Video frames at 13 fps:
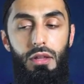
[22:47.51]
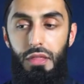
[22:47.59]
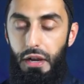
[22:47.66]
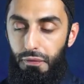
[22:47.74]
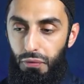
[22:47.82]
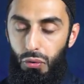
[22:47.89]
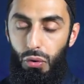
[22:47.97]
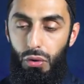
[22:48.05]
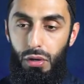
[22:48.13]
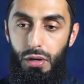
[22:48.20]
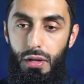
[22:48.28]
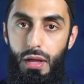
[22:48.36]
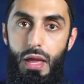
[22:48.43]
Therefore,
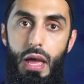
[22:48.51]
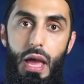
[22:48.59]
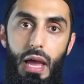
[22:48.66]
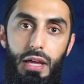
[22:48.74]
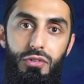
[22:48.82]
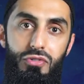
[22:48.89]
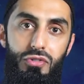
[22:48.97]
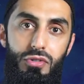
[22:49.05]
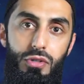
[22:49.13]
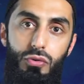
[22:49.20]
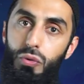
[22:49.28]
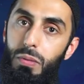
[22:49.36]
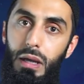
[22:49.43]
Hajj,
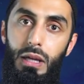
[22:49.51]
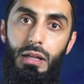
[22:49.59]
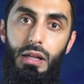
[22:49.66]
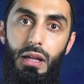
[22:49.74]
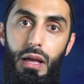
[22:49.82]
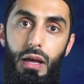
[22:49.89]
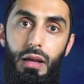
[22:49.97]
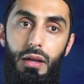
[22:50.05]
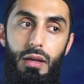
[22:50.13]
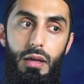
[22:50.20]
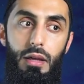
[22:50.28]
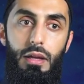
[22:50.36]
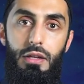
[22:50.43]
subhanAllah,
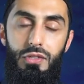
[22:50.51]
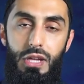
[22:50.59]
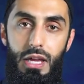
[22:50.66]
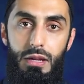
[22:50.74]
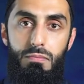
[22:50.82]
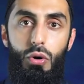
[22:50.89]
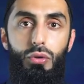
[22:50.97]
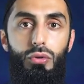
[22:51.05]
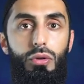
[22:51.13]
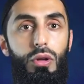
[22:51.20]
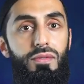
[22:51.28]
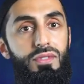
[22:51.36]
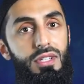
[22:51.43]
is a
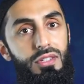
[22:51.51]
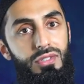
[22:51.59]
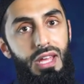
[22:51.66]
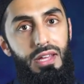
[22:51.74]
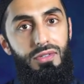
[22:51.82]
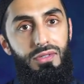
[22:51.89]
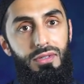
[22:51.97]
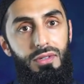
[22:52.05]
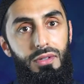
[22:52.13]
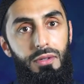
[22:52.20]
model of success.